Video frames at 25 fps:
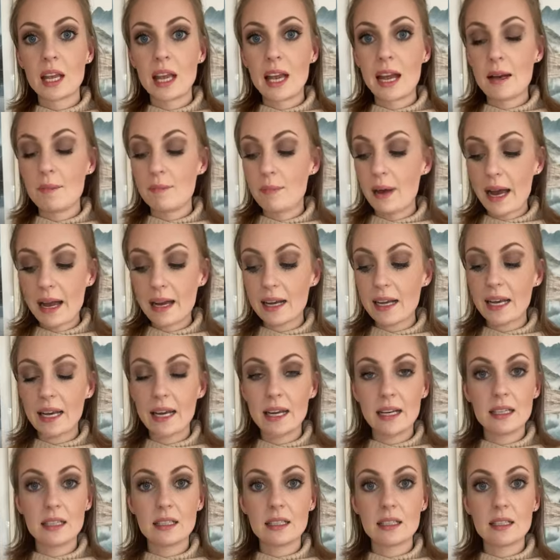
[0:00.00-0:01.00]
and
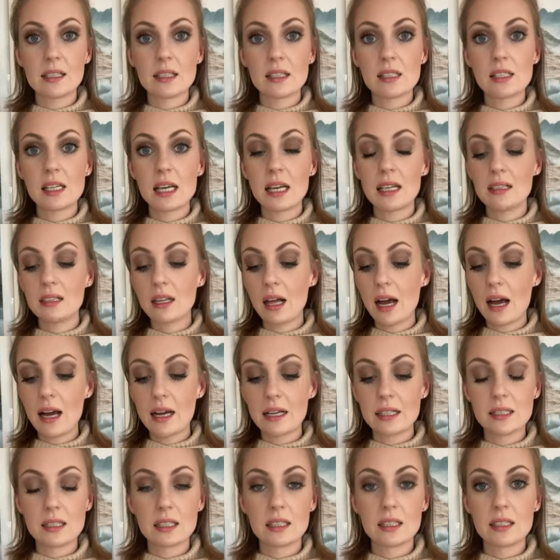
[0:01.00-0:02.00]
backhandedness and
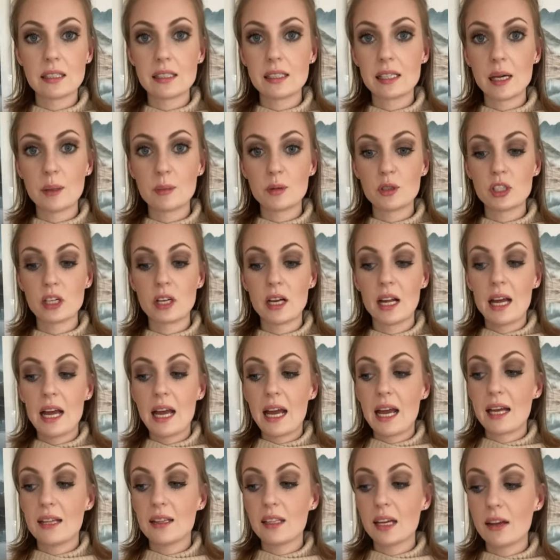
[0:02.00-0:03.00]
lies and deception.
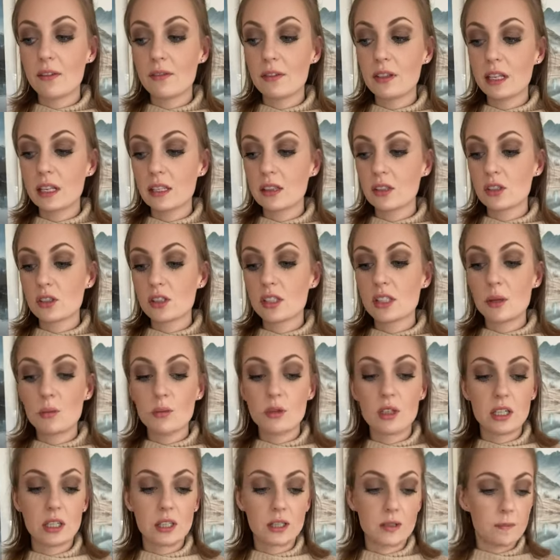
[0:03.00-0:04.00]
And I feel like there's
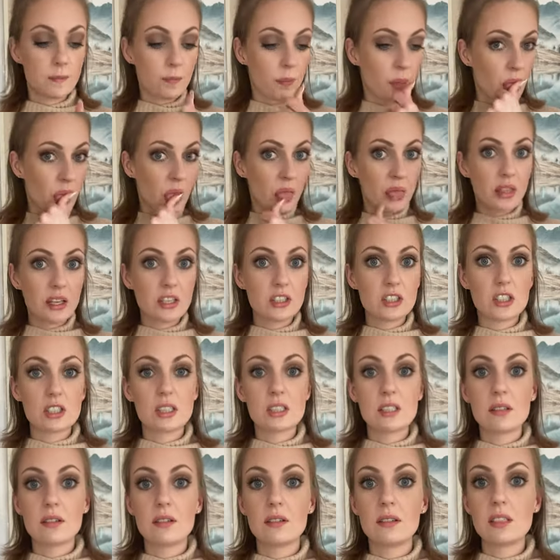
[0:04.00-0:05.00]
someone here that
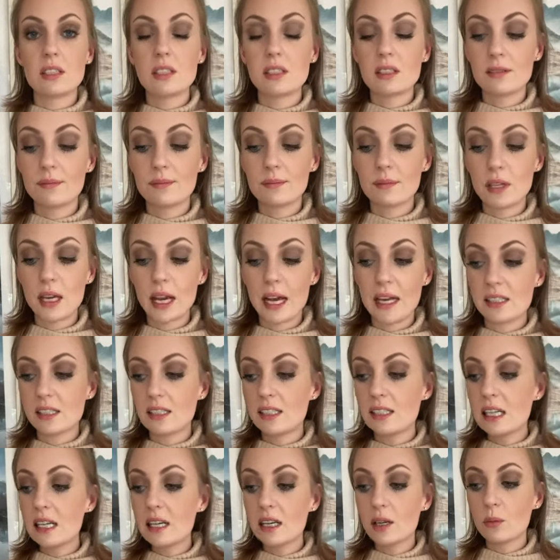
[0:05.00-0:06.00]
just has
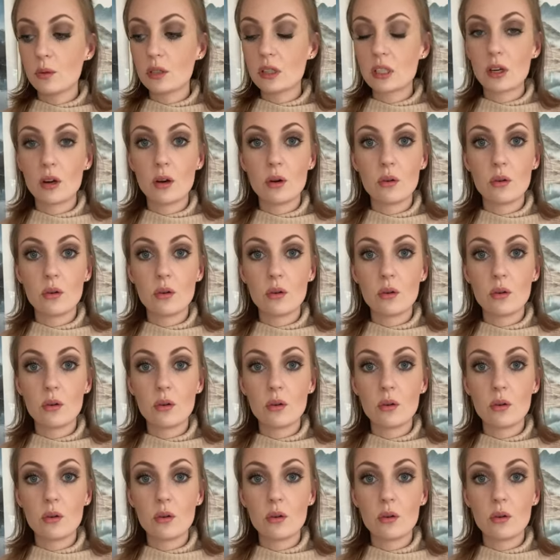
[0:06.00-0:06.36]
seen it with their